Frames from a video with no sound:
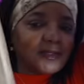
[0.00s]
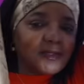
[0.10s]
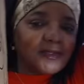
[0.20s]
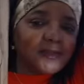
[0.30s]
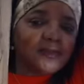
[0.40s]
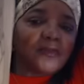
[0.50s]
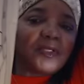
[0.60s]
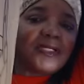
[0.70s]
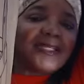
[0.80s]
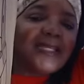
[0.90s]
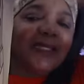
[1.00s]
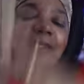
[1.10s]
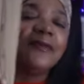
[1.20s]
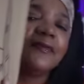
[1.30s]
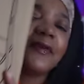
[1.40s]
couldn't
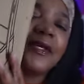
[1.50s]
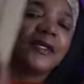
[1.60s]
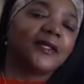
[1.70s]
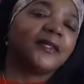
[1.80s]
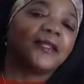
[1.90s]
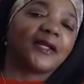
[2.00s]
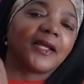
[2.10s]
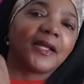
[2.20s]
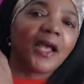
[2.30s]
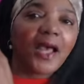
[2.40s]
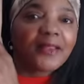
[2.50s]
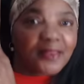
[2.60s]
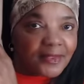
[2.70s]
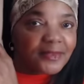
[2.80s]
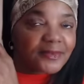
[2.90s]
believe that I got
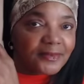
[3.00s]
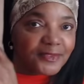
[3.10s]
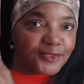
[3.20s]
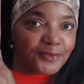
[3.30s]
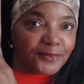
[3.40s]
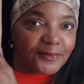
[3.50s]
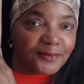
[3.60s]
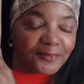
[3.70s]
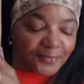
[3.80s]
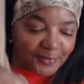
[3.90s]
this deal for